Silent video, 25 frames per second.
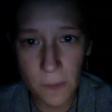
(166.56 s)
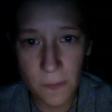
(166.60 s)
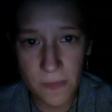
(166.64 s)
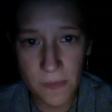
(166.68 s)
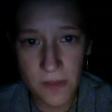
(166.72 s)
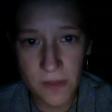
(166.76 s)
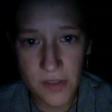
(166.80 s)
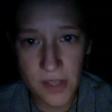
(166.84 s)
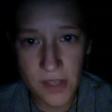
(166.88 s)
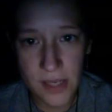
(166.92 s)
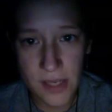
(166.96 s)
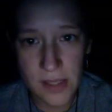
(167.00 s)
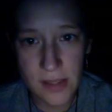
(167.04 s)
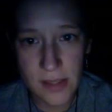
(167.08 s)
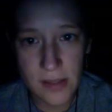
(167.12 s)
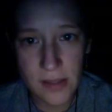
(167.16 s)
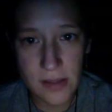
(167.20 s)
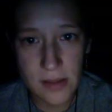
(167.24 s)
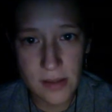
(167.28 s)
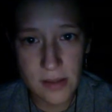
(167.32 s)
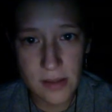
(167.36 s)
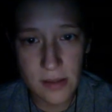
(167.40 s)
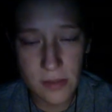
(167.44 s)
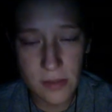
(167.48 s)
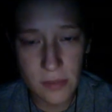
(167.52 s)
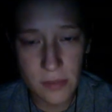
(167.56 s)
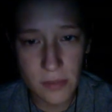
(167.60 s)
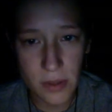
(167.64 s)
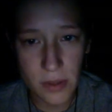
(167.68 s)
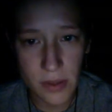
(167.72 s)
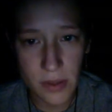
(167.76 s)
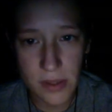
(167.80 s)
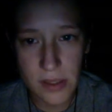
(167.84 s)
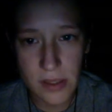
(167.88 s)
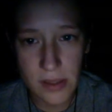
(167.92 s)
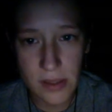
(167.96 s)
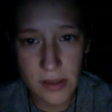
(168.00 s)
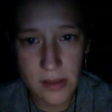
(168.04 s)
chests,
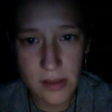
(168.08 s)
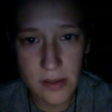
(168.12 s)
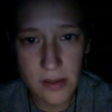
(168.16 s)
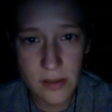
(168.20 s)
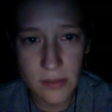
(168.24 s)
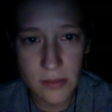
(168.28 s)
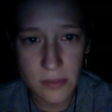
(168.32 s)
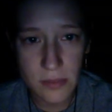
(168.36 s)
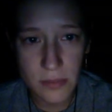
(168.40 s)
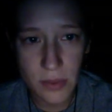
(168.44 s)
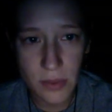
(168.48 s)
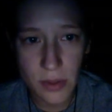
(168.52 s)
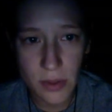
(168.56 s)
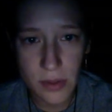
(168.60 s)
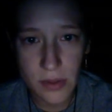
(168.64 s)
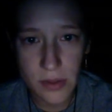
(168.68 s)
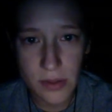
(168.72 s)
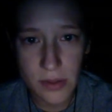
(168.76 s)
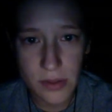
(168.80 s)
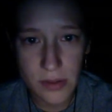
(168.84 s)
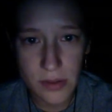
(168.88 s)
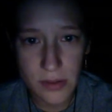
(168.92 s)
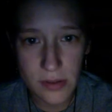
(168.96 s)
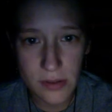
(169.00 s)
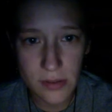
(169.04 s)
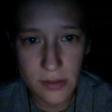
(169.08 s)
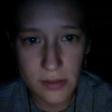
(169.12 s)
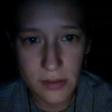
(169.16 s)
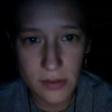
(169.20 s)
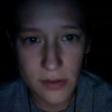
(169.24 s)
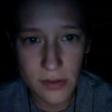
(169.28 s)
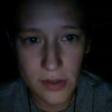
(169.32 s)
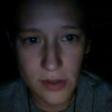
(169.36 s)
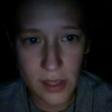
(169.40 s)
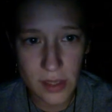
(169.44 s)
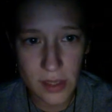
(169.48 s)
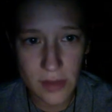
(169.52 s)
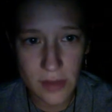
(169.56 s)
boxes, books,
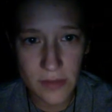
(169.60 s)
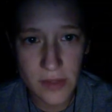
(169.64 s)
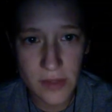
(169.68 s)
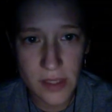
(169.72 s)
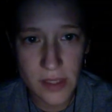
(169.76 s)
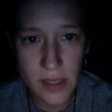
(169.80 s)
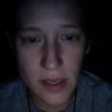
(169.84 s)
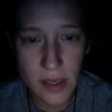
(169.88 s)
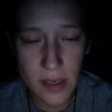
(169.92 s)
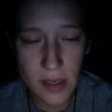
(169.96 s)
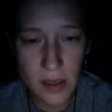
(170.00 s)
shelves,